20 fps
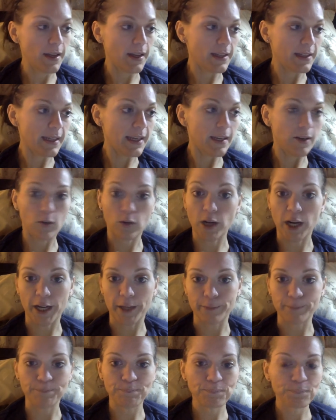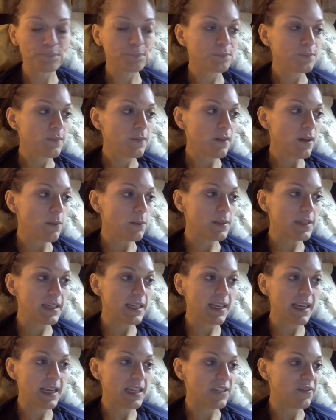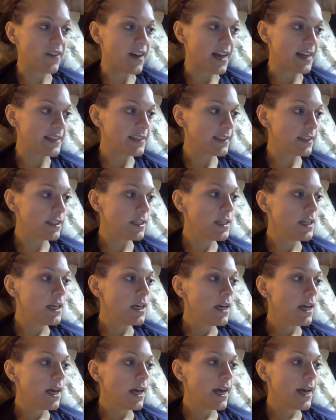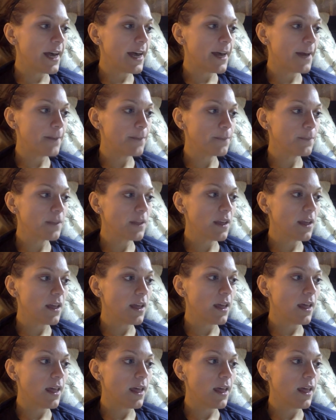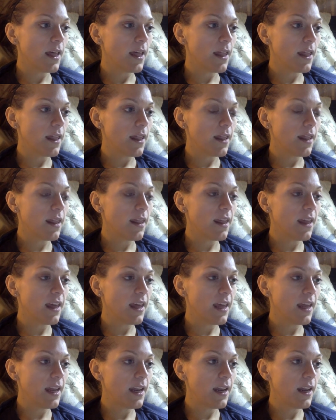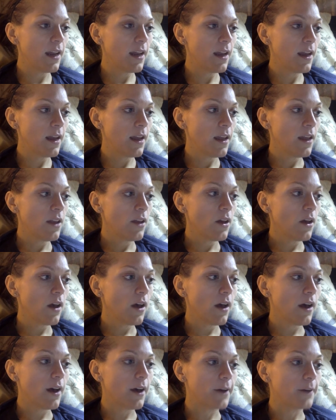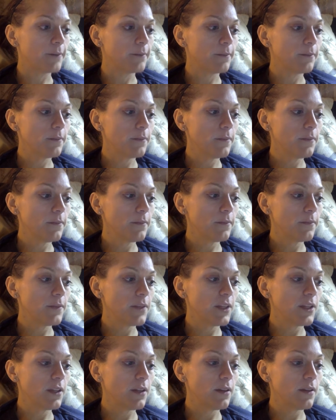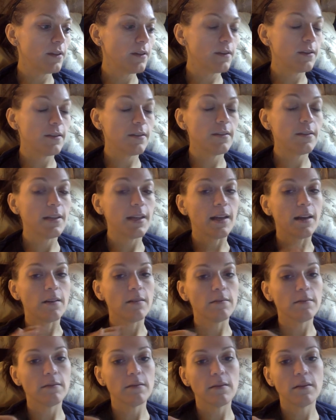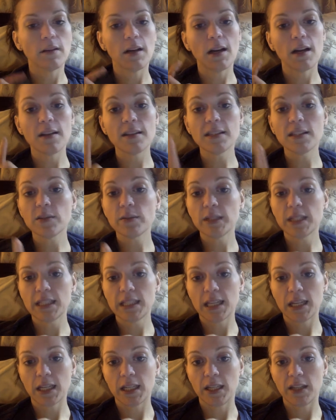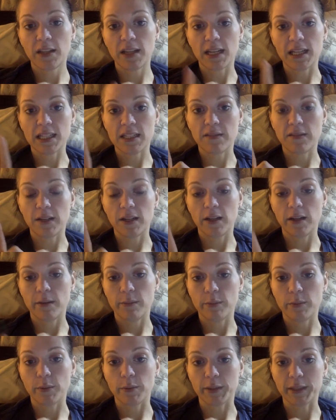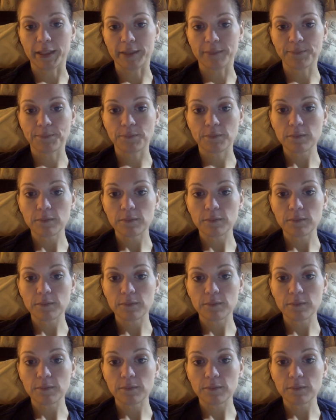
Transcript: It, it'll come. But DEA is fast. Um, then, um, now, I also want to tell you that it's very important.